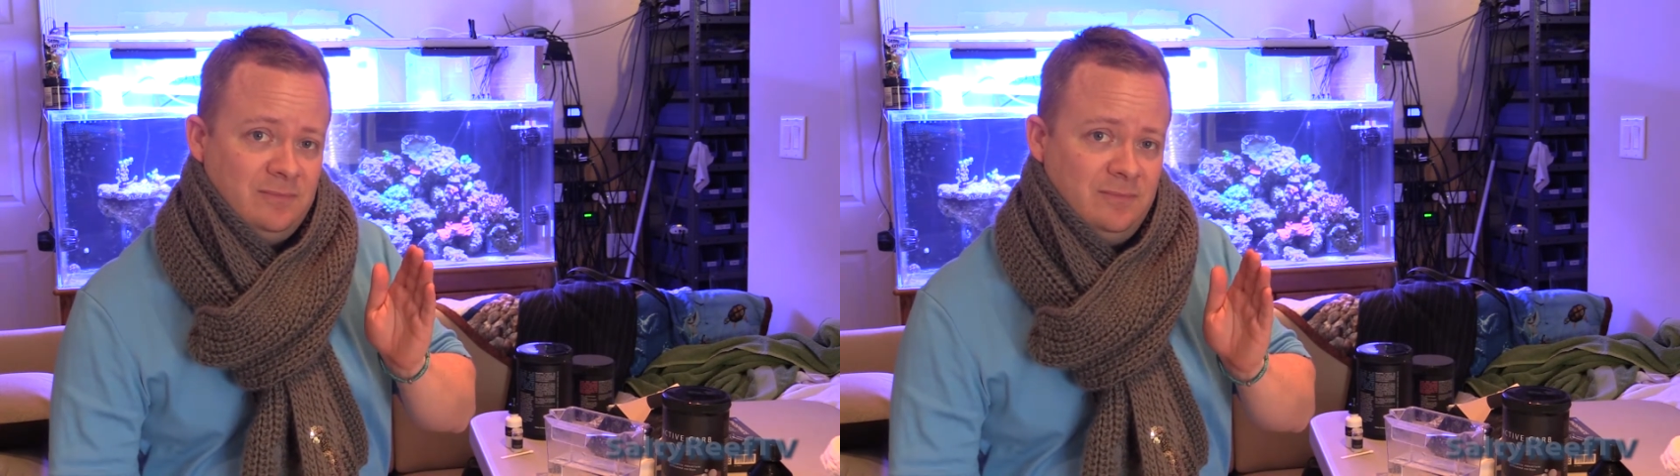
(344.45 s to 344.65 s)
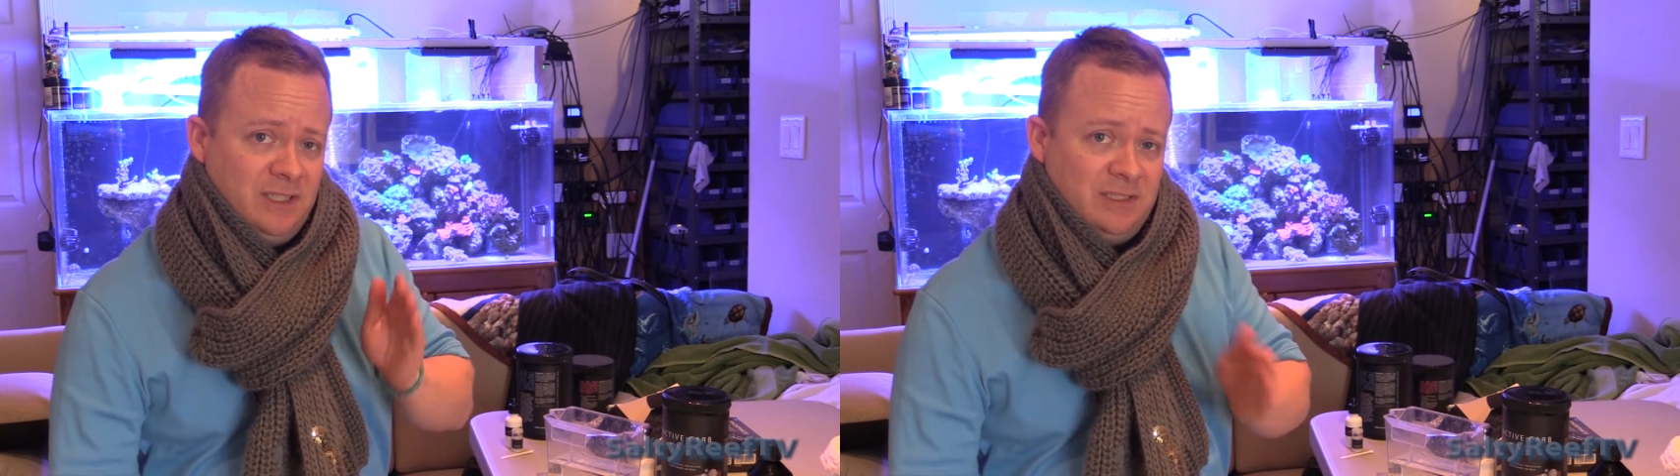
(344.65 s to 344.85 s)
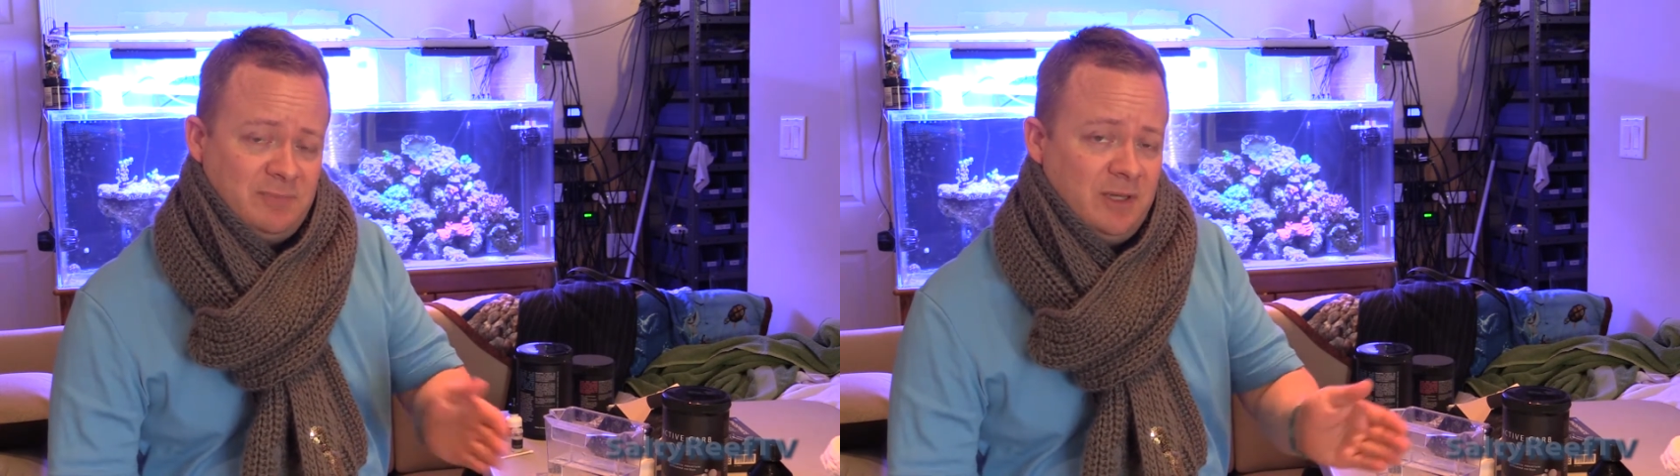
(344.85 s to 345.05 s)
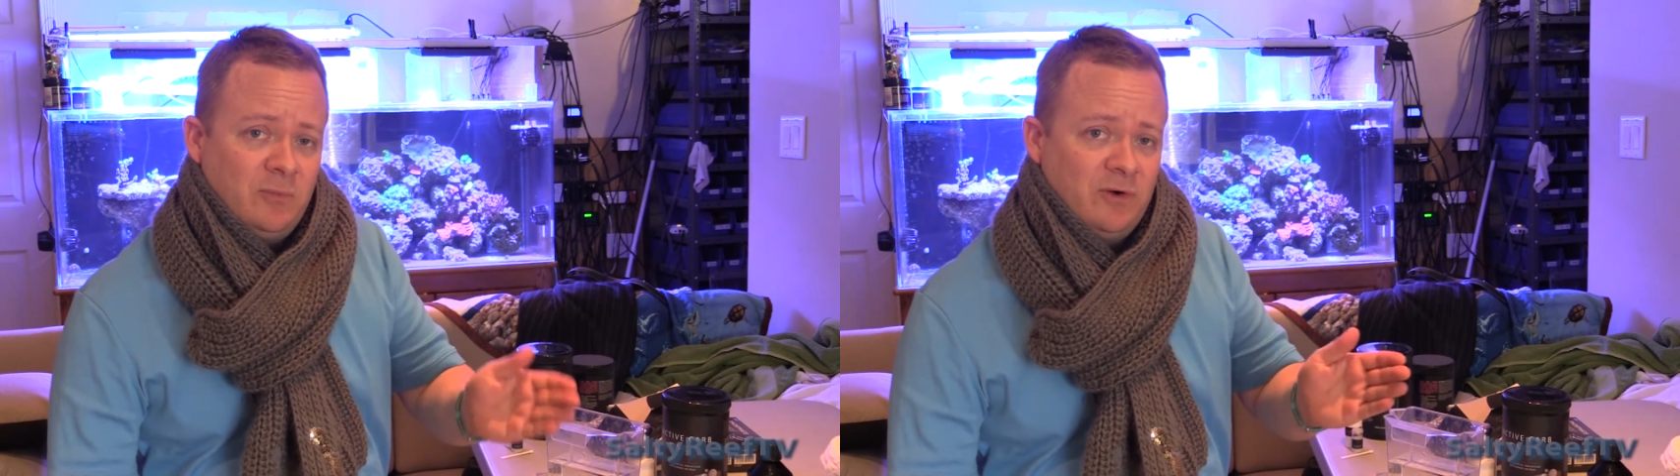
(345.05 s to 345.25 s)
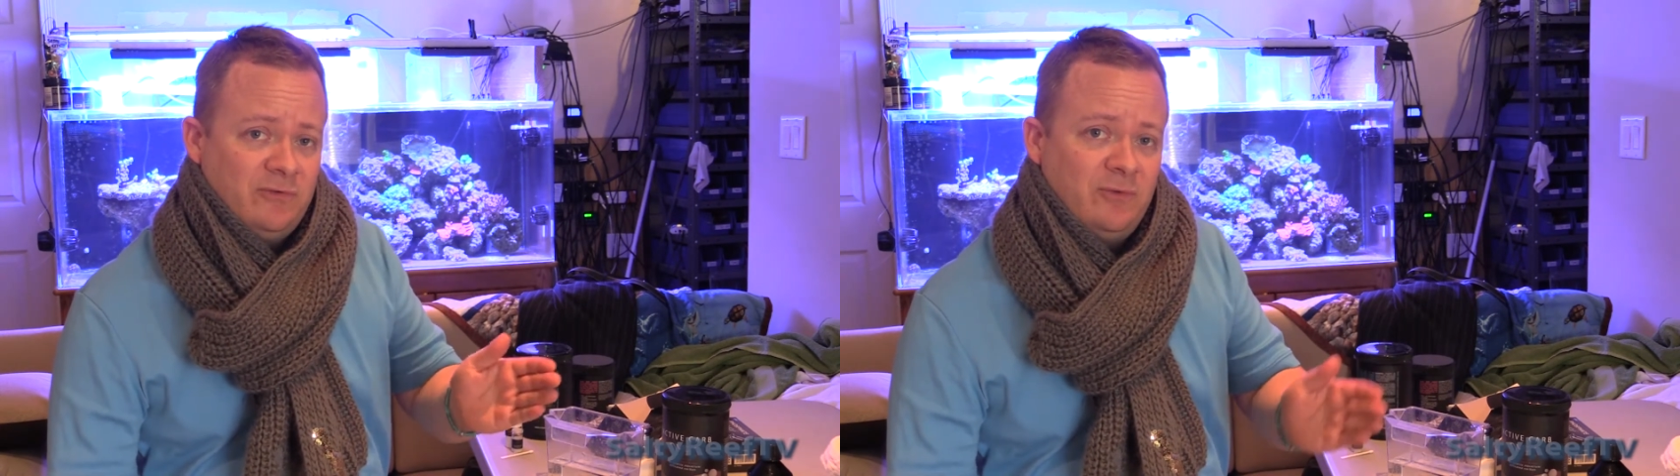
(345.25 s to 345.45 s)
me just being
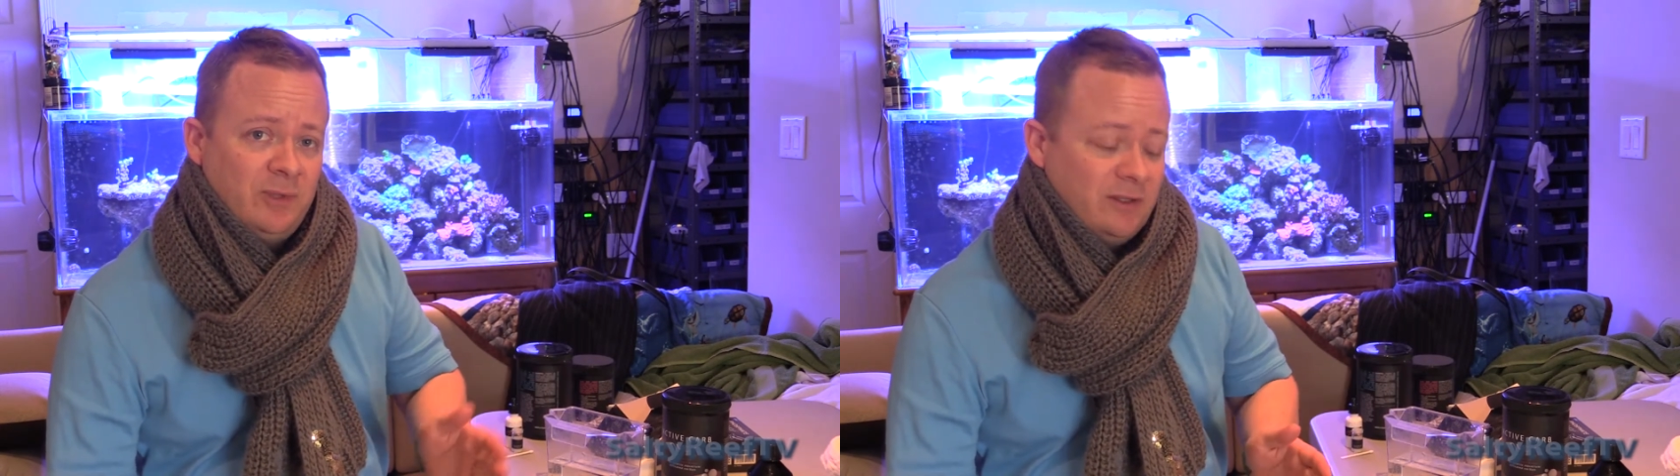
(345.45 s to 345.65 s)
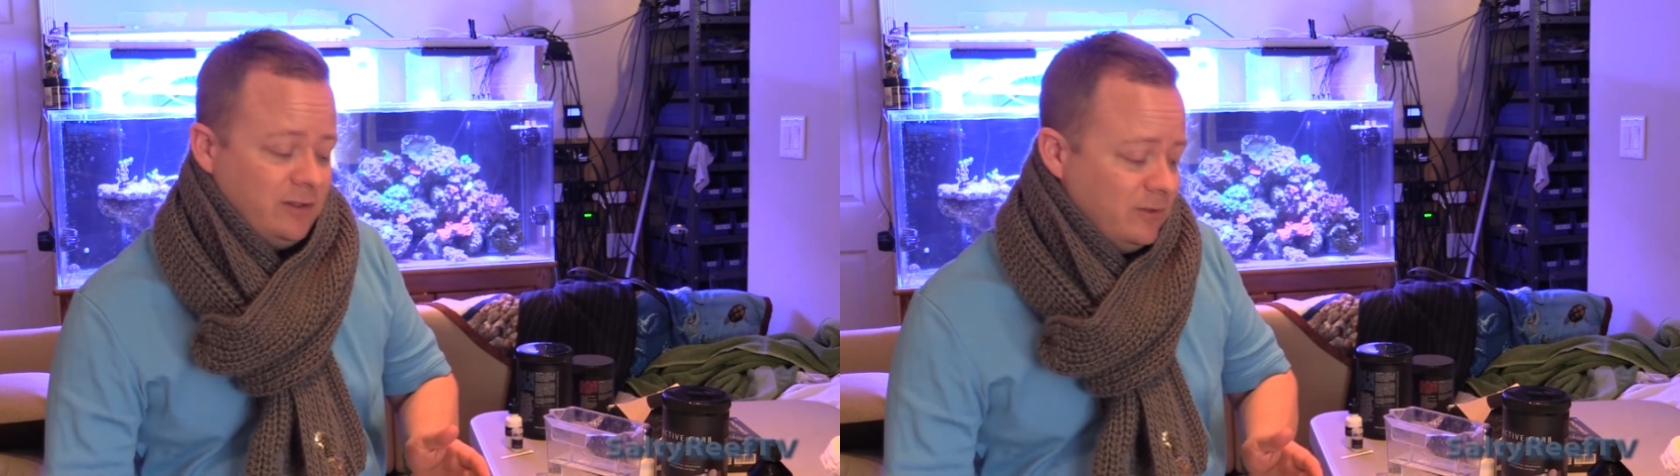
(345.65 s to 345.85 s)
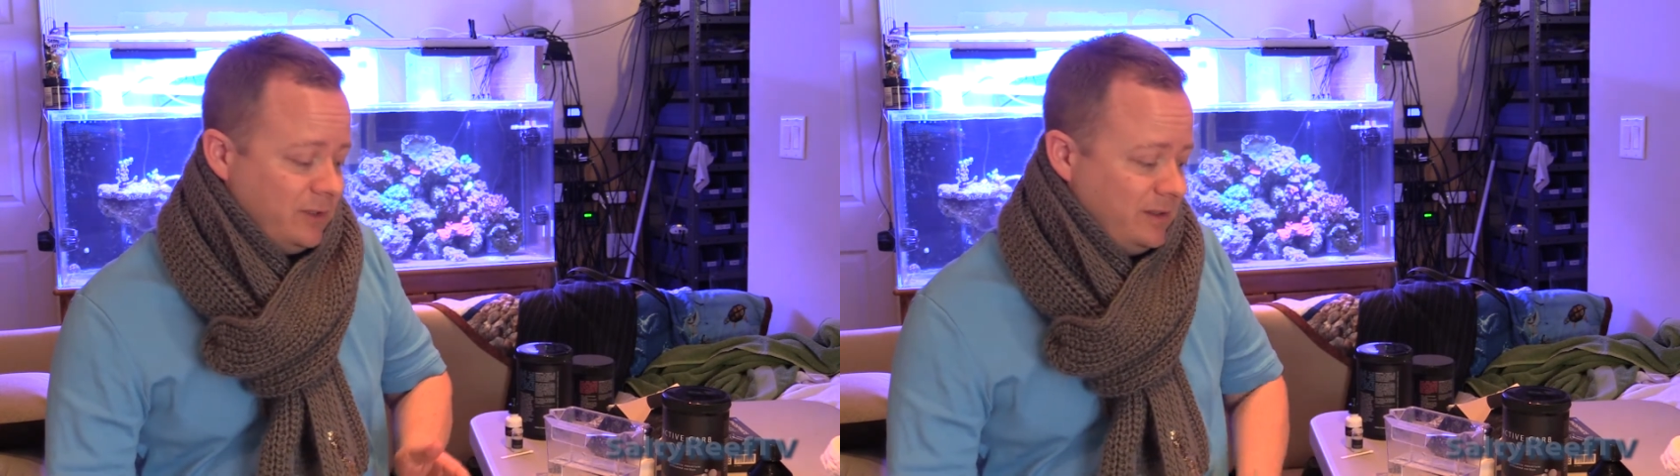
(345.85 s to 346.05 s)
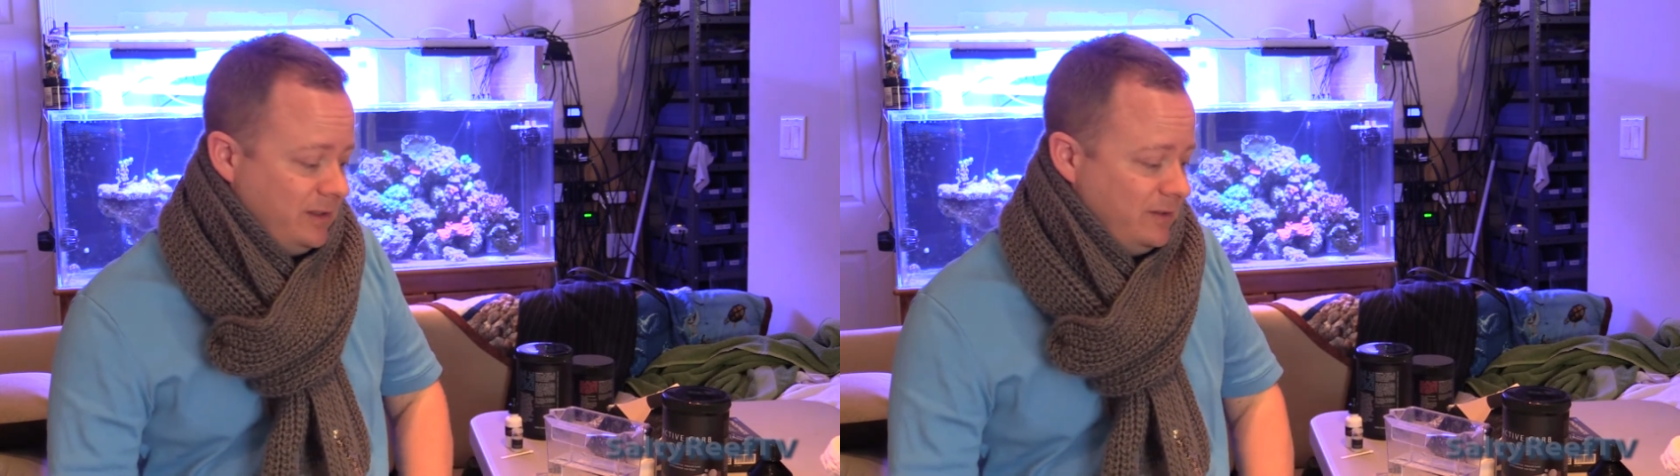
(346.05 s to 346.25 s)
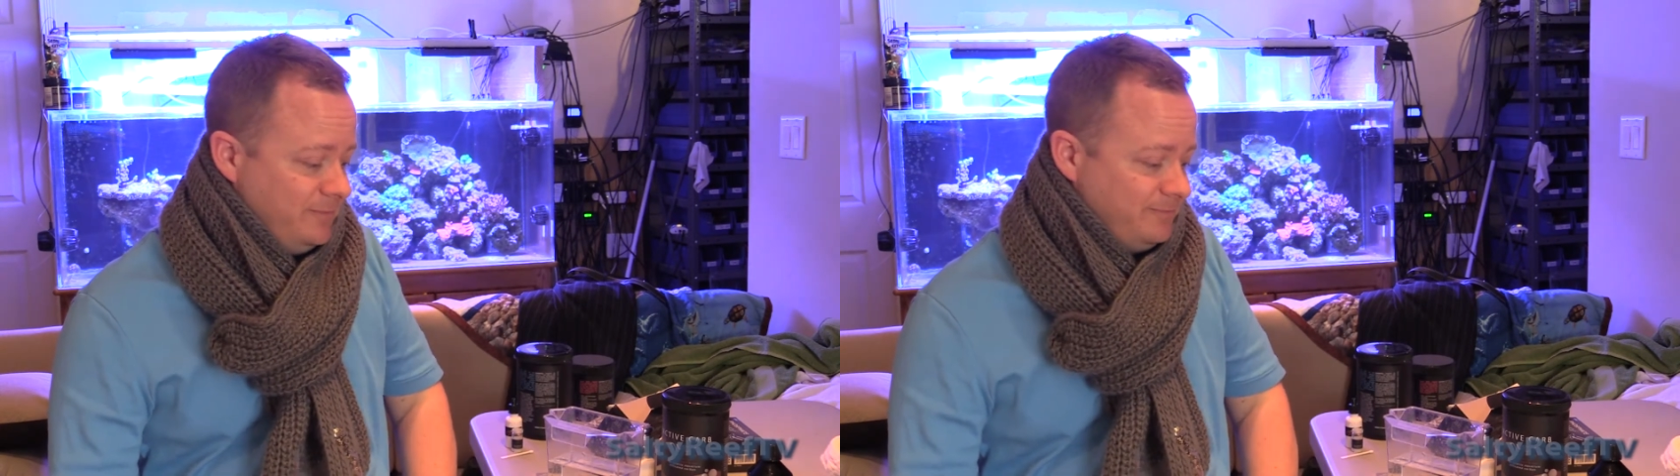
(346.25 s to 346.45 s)
more familiar with it.